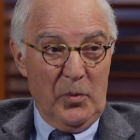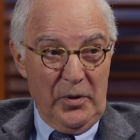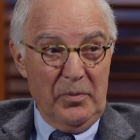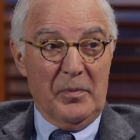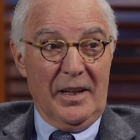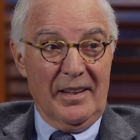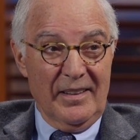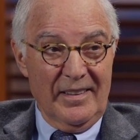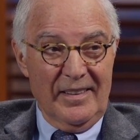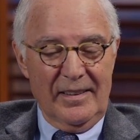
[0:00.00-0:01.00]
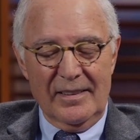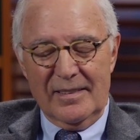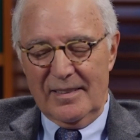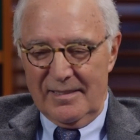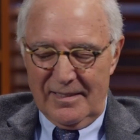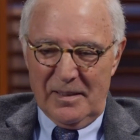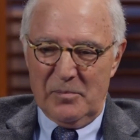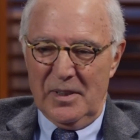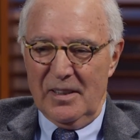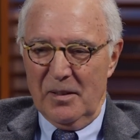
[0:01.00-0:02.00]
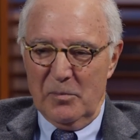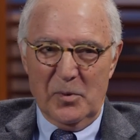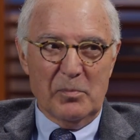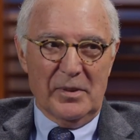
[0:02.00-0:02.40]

with me. Mm-hmm. I'm being humble,